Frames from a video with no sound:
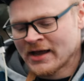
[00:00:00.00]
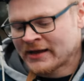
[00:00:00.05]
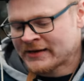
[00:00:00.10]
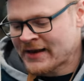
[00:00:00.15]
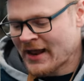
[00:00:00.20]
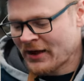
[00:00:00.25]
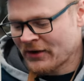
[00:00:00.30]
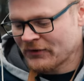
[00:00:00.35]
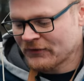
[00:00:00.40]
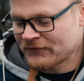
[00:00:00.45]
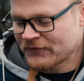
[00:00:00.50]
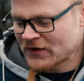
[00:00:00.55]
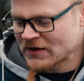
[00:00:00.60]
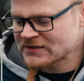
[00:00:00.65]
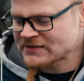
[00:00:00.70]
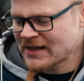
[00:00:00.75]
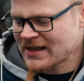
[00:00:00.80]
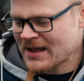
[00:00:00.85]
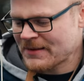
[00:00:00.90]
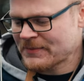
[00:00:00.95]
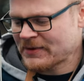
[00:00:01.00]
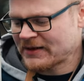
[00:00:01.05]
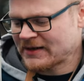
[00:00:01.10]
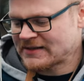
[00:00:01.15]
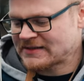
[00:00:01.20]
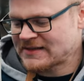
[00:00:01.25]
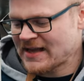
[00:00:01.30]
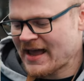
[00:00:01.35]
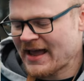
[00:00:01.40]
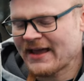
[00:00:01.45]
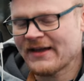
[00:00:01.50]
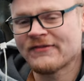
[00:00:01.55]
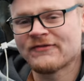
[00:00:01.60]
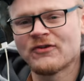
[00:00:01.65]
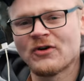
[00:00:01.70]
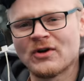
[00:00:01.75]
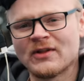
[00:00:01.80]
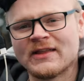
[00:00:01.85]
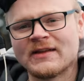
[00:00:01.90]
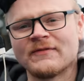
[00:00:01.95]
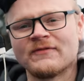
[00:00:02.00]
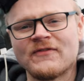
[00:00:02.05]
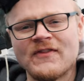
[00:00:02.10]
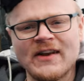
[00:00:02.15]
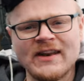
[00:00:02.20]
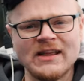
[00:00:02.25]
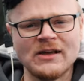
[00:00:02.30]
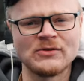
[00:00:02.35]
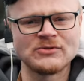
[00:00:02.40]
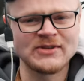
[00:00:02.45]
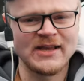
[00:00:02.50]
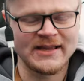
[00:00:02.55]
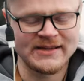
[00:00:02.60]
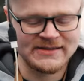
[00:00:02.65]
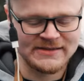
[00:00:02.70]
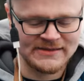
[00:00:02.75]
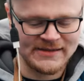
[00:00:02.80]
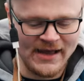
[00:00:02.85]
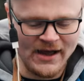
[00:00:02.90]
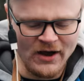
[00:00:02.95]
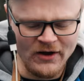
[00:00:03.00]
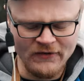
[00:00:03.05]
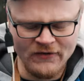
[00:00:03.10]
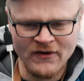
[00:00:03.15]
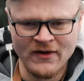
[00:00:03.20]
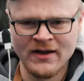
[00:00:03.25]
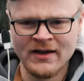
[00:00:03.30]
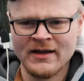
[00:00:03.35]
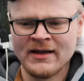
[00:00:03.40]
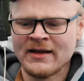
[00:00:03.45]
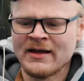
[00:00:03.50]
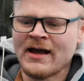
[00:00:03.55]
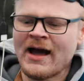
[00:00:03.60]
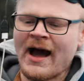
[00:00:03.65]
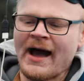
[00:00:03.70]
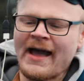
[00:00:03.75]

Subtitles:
Now, first thing I'm gonna say for the videos itself,